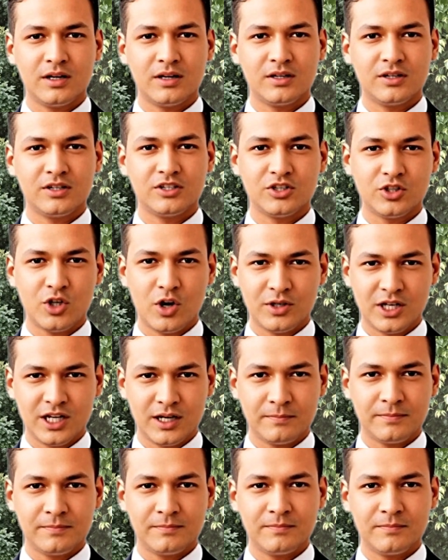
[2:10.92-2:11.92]

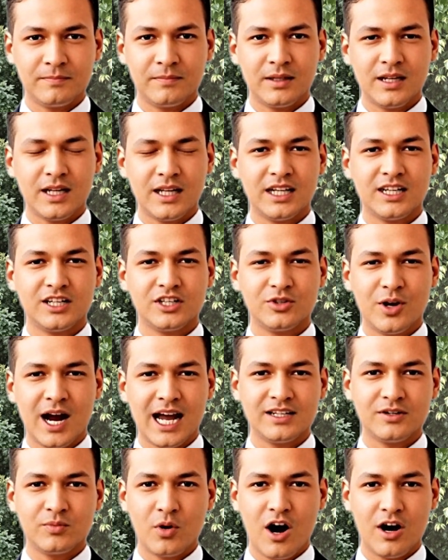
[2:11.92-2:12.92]
Sodium. It
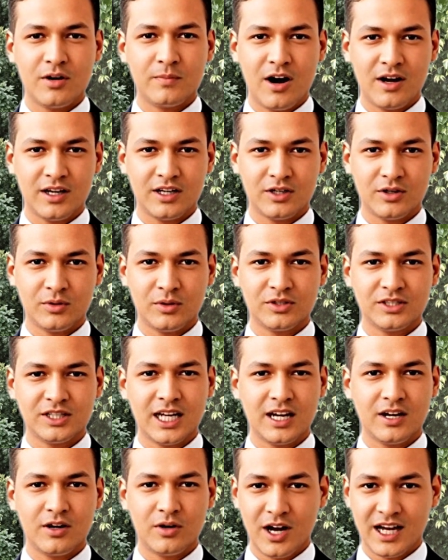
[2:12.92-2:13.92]
attracts water molecules
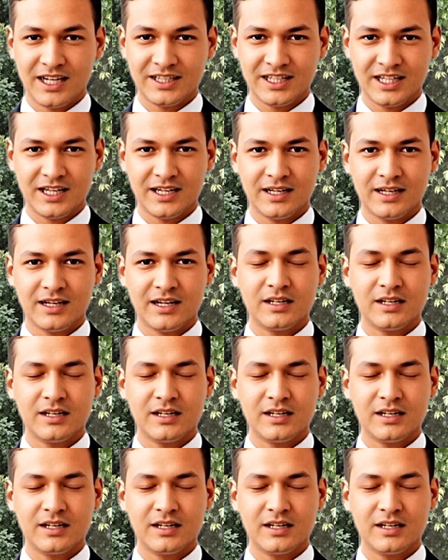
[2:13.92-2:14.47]
like crazy.